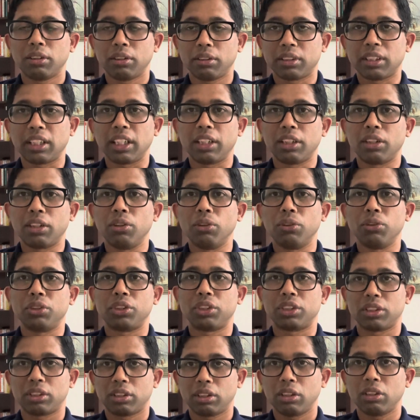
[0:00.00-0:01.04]
take
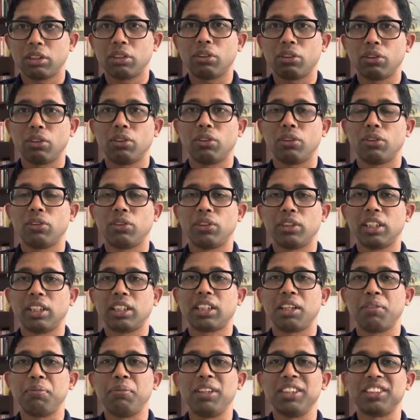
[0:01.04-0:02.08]
notes all the
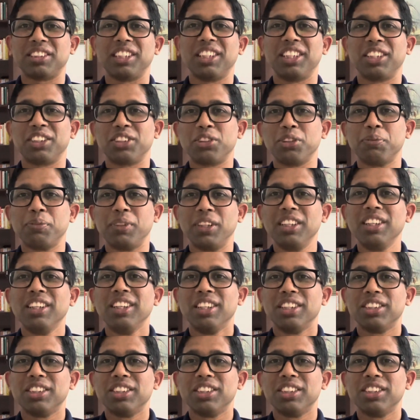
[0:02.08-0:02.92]
time listening to me.